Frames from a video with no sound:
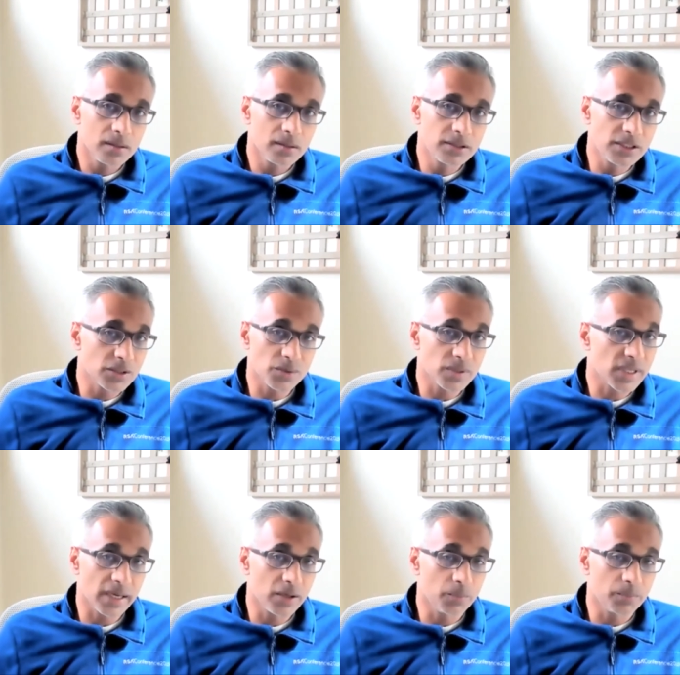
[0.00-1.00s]
Jesus was
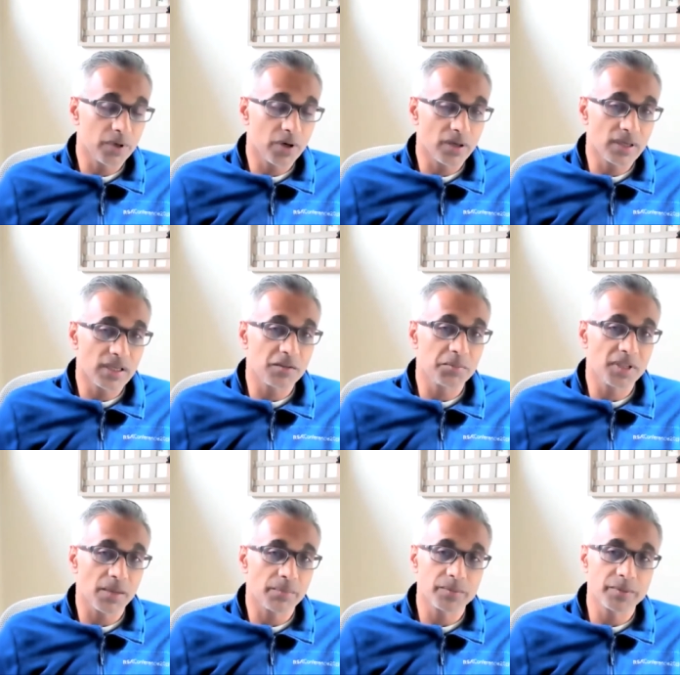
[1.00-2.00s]
like, nope, God didn't give me
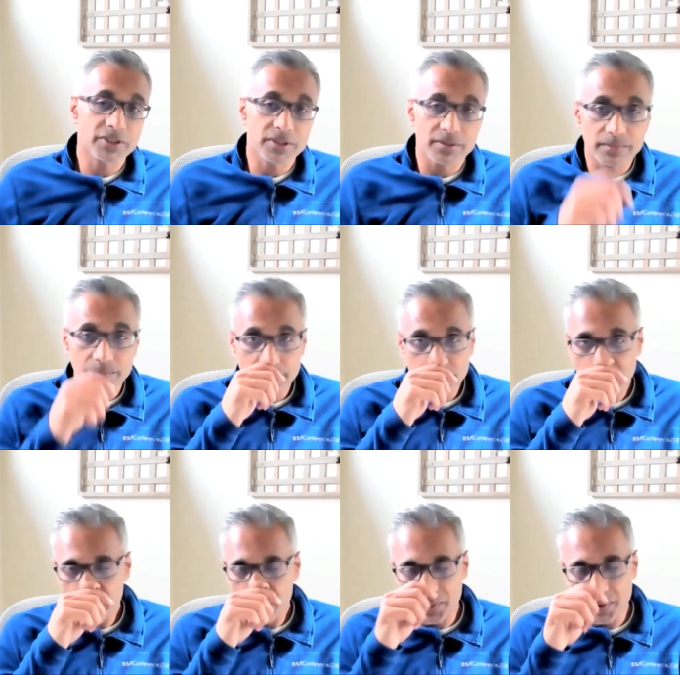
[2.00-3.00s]
that permission,
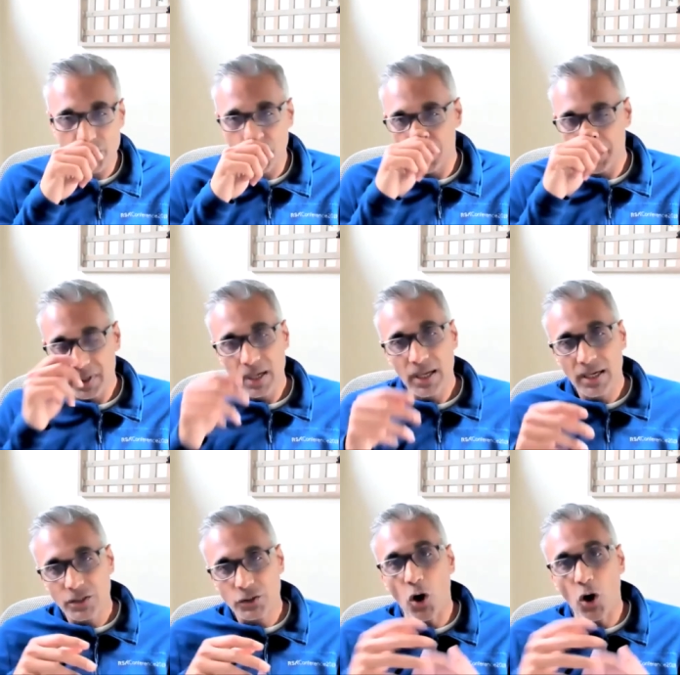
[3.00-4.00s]
you know. And so
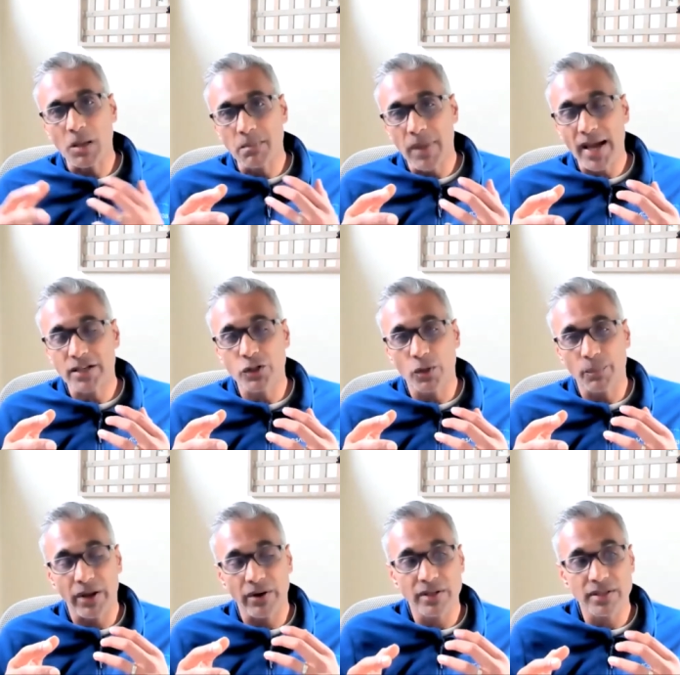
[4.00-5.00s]
talking back to your
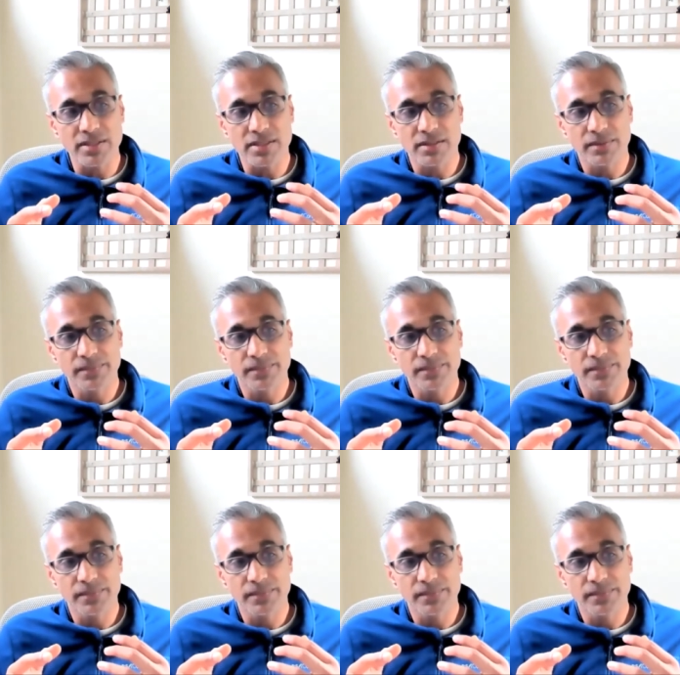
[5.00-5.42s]
parents